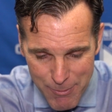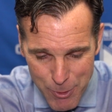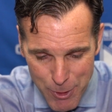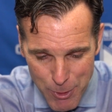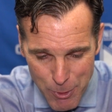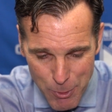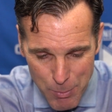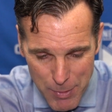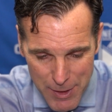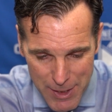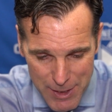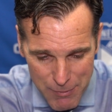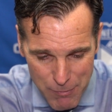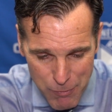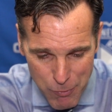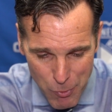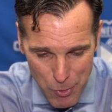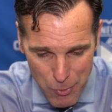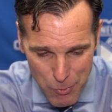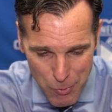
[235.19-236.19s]
We're going back and
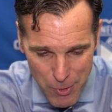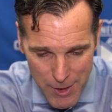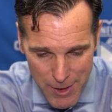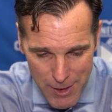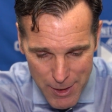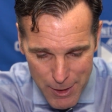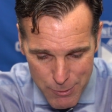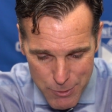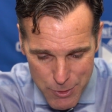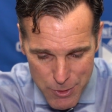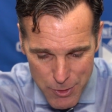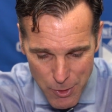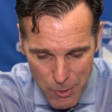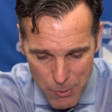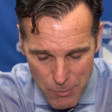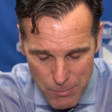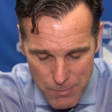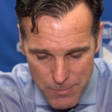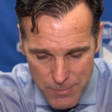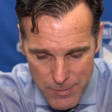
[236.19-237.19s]
forth right now,
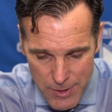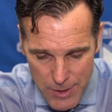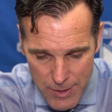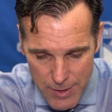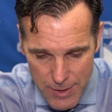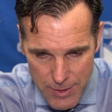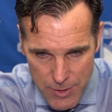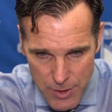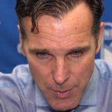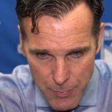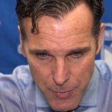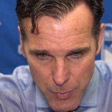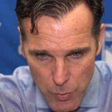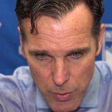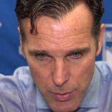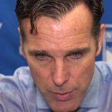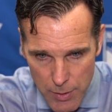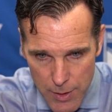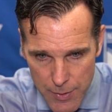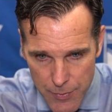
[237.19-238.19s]
so uh, that's something
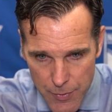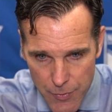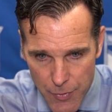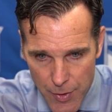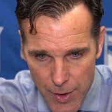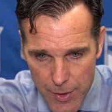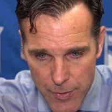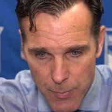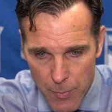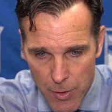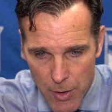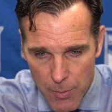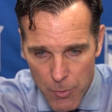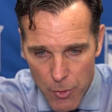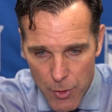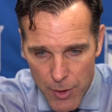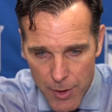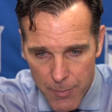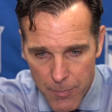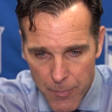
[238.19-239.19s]
we'll uh, decide tomorrow
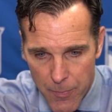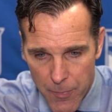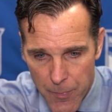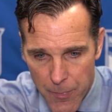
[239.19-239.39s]
morning.